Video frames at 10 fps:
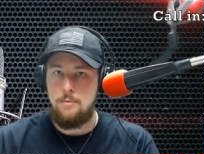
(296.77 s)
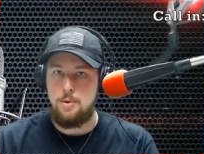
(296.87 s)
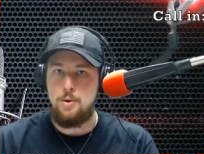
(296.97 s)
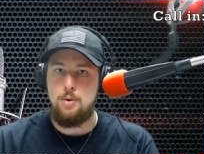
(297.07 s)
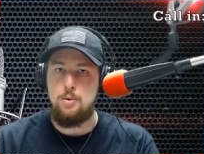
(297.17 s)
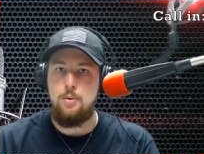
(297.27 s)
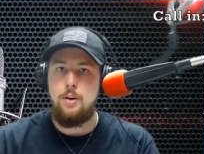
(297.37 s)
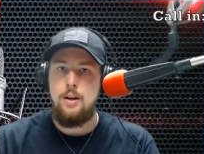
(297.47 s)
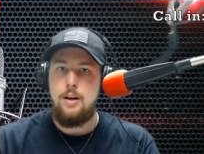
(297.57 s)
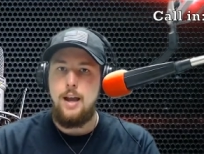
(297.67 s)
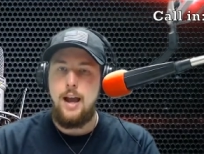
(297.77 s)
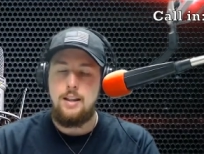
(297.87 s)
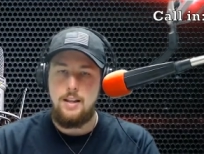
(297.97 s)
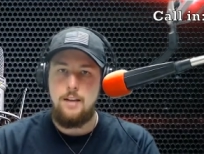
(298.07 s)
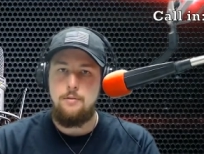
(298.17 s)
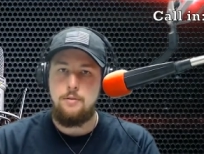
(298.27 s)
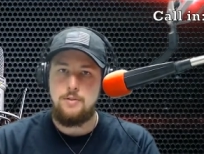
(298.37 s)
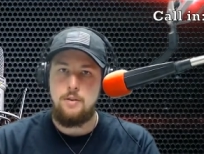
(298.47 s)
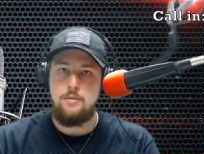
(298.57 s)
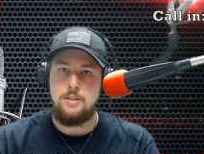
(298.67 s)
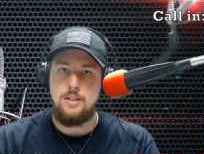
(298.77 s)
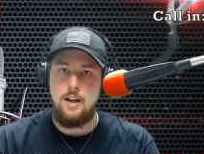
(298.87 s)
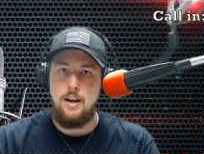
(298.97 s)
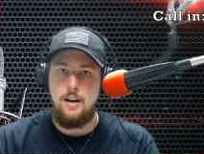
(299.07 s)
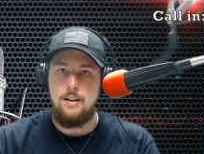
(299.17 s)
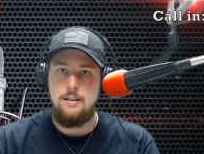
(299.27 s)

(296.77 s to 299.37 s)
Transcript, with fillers: through a life of service to God.